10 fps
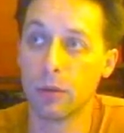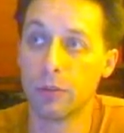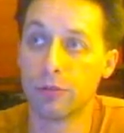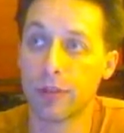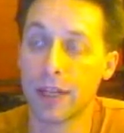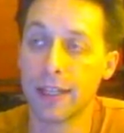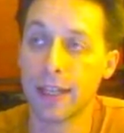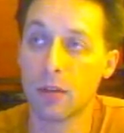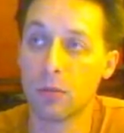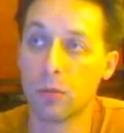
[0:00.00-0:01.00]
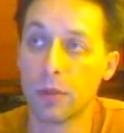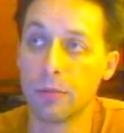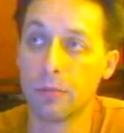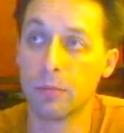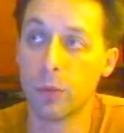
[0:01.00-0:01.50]
you find out
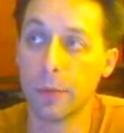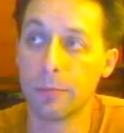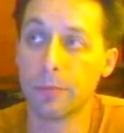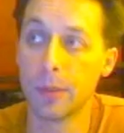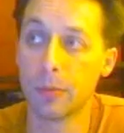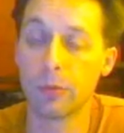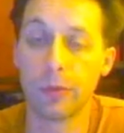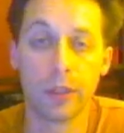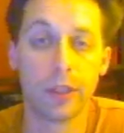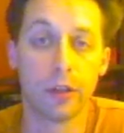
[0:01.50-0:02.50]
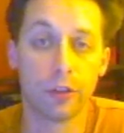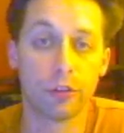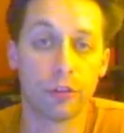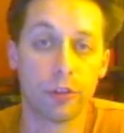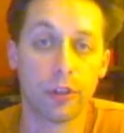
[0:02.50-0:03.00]
what people really are
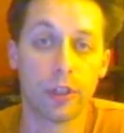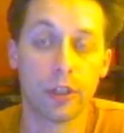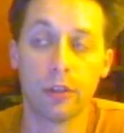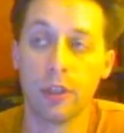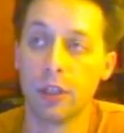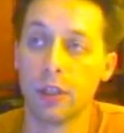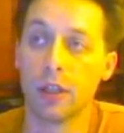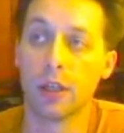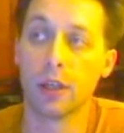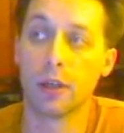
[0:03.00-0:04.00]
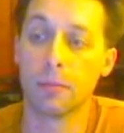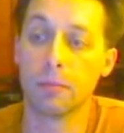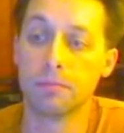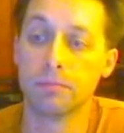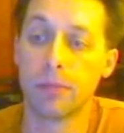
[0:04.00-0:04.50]
interested in
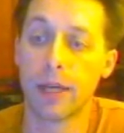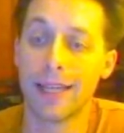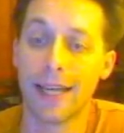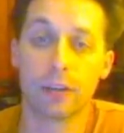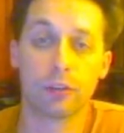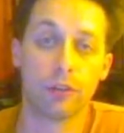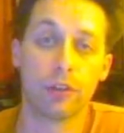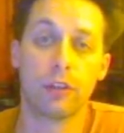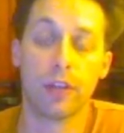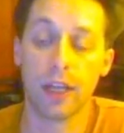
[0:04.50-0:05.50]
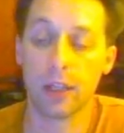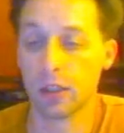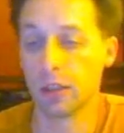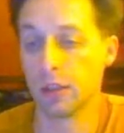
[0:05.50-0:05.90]
by the actions they take.